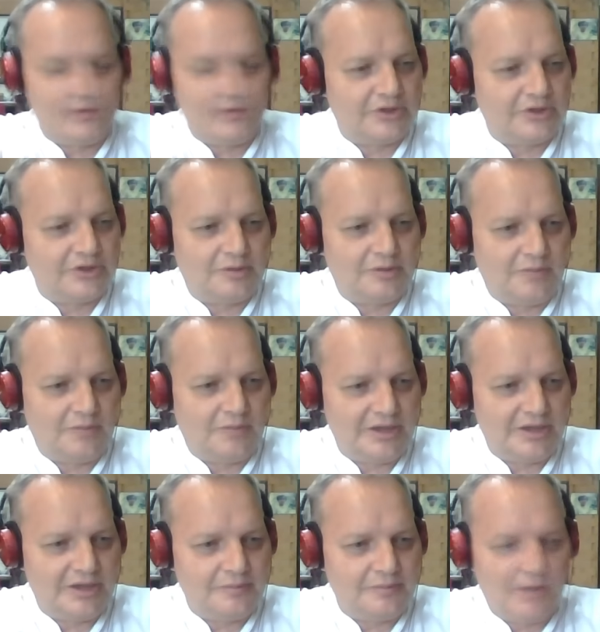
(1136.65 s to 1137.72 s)
the
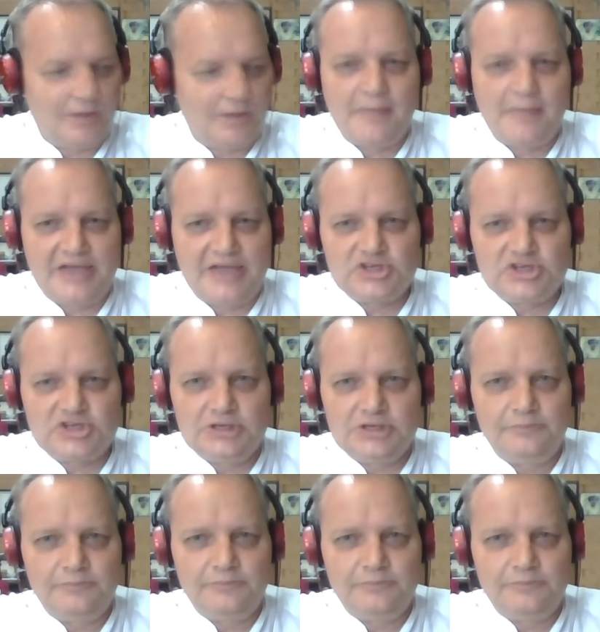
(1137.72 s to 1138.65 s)
my my mansion